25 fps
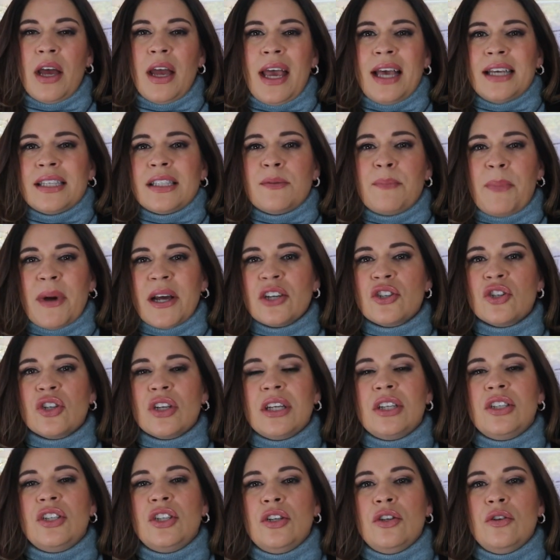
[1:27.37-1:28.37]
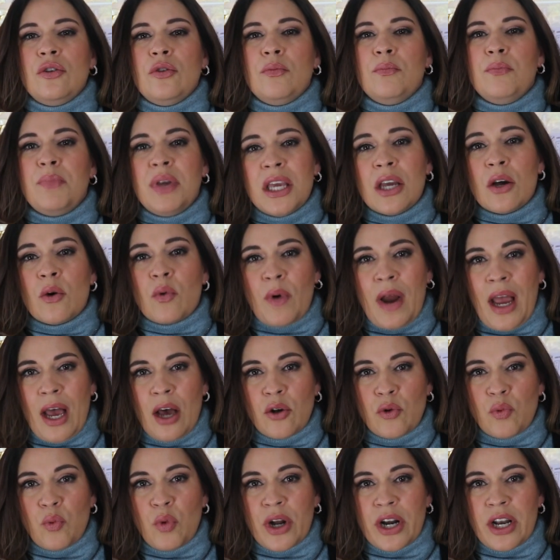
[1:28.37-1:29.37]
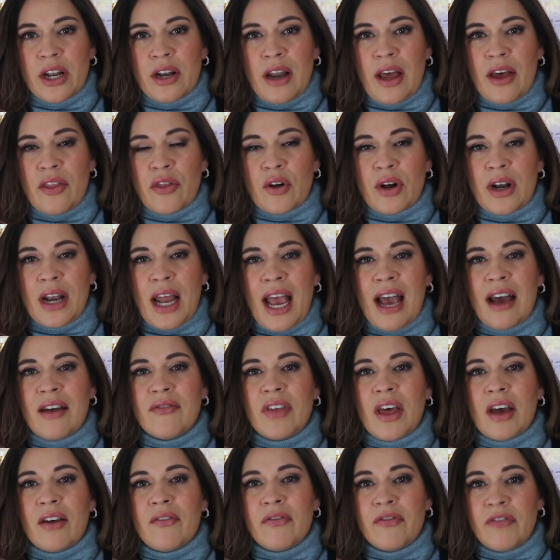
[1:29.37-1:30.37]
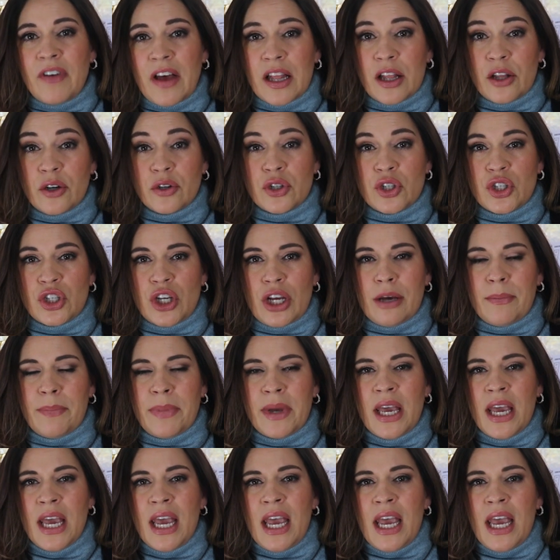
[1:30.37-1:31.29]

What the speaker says: especially to be around one another and have that fellowship.